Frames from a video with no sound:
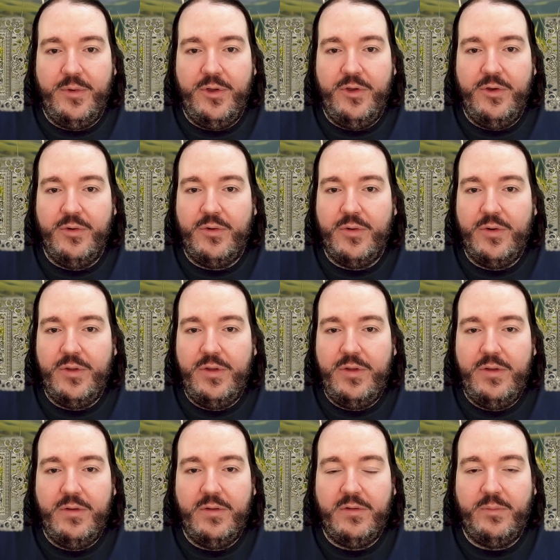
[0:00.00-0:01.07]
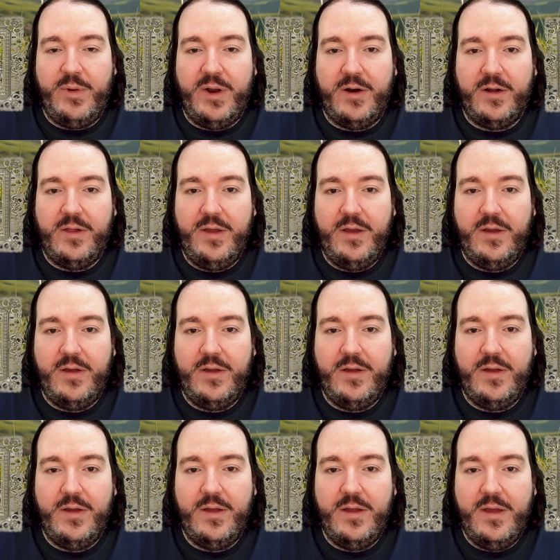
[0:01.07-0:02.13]
you could spare a click,
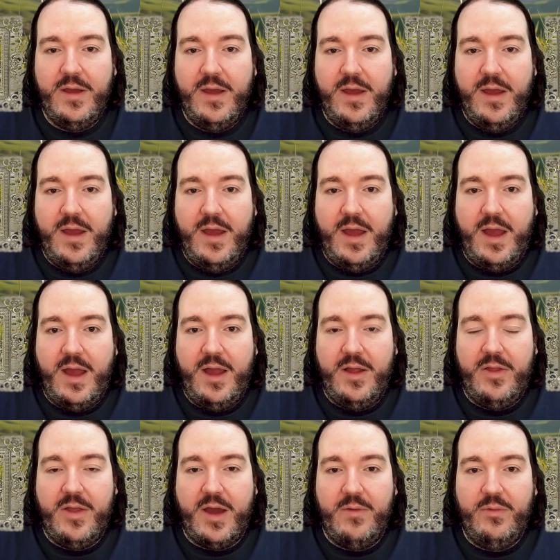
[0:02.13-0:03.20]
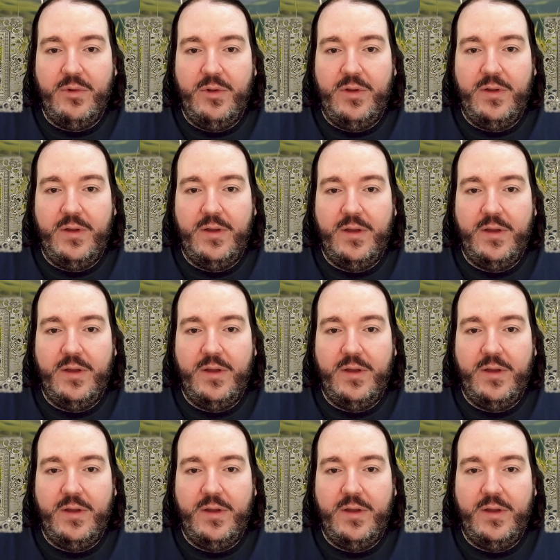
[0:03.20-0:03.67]
and I would